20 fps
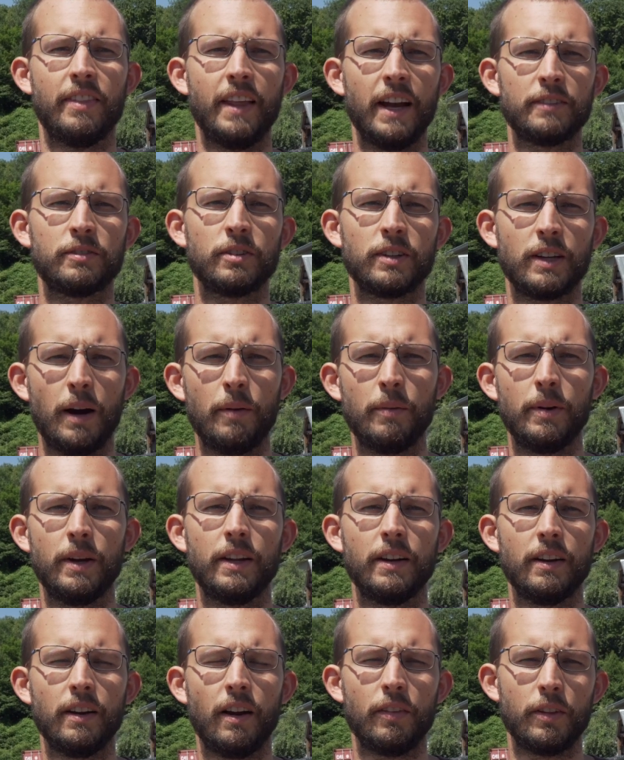Thanks for
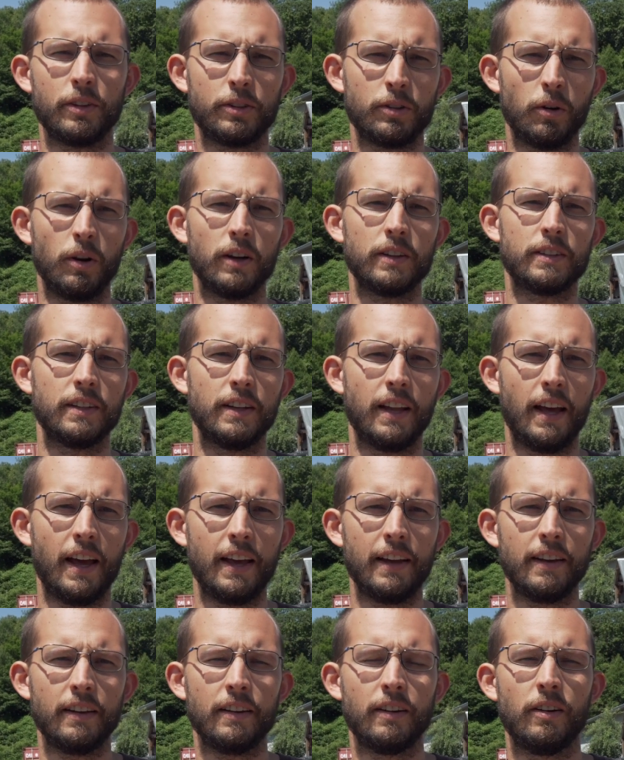coming on the tour
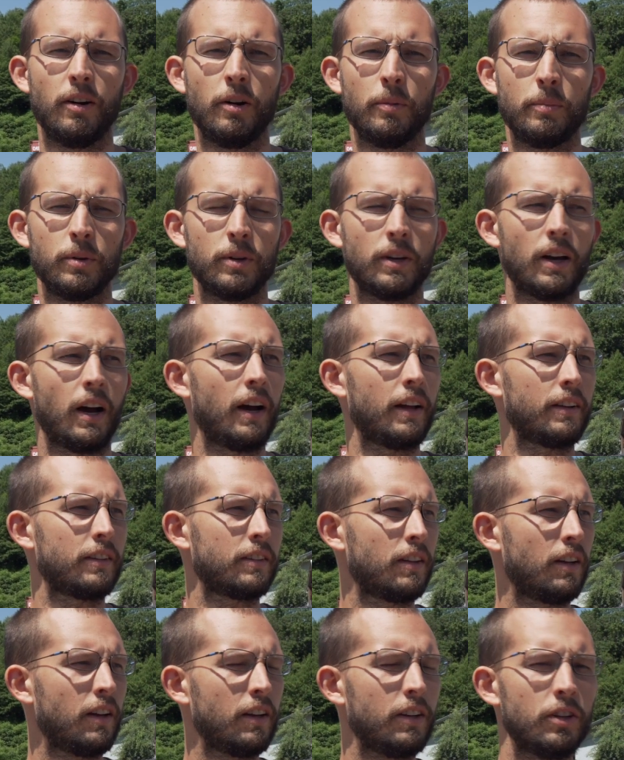today. Hope you got
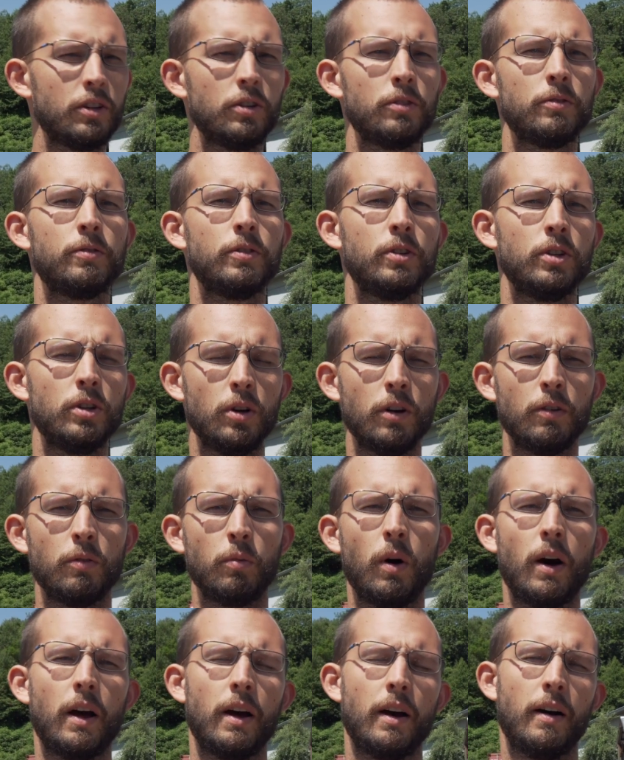a new view of
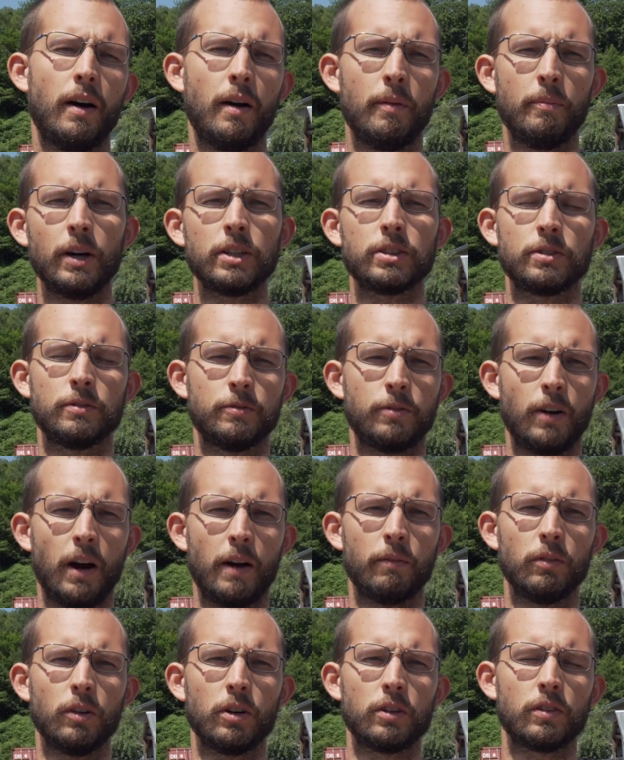what a mushroom
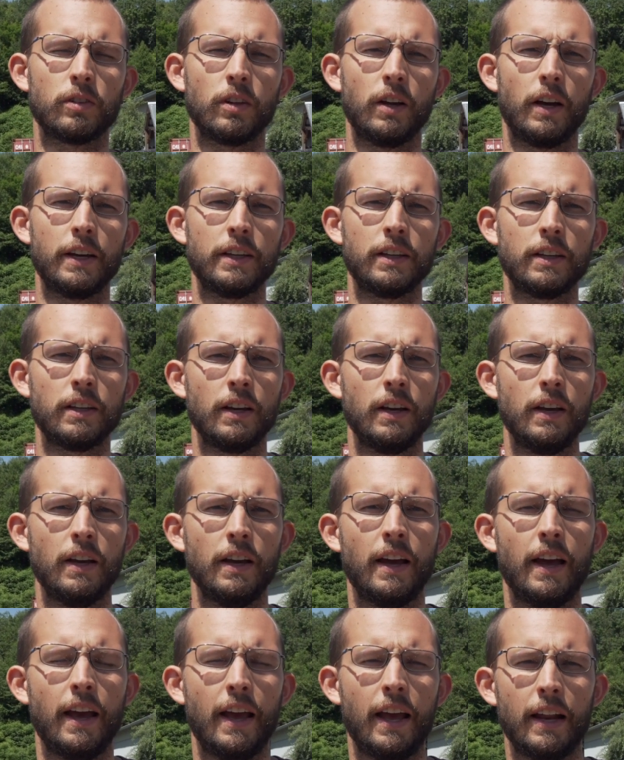farm looks like.
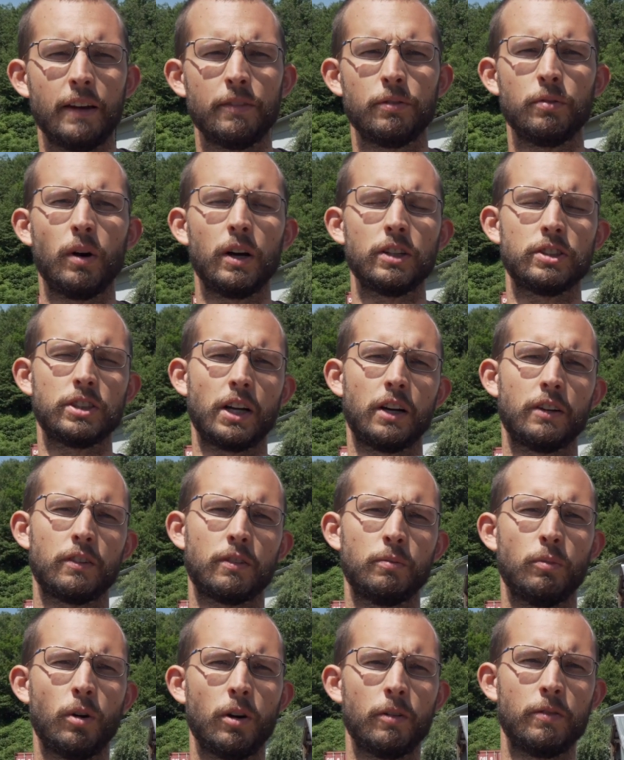And if you want to check out
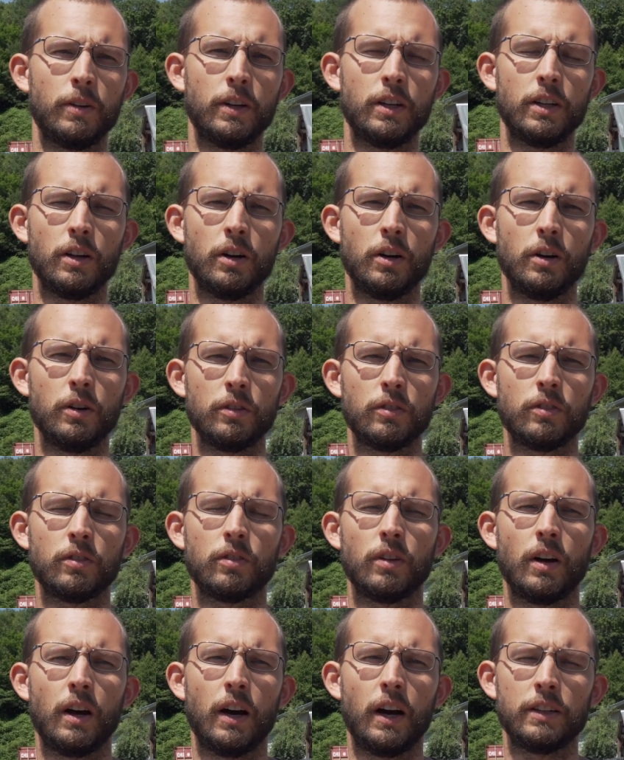some more
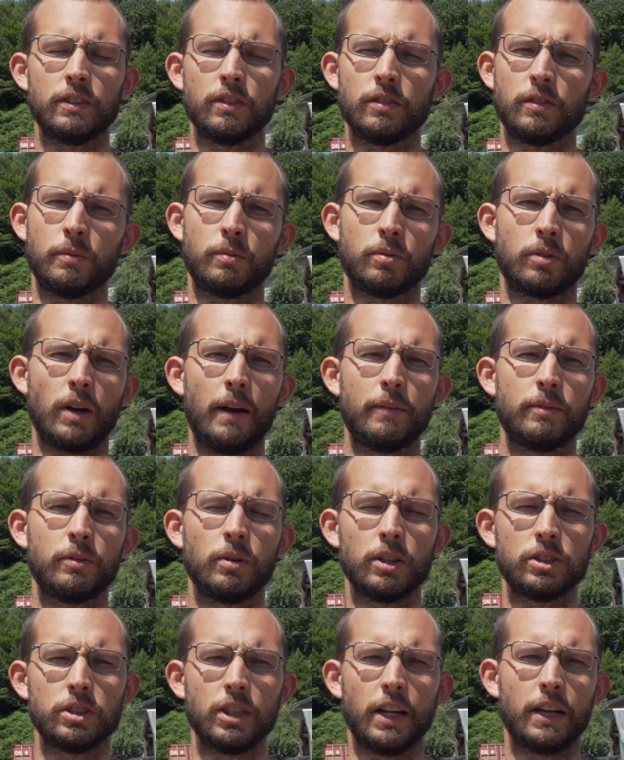videos, uh, just subscribe
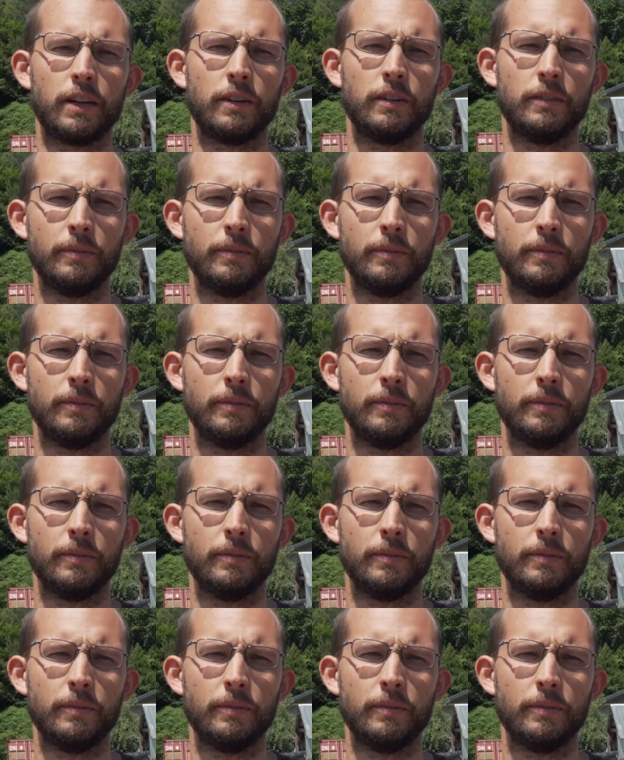to our channel.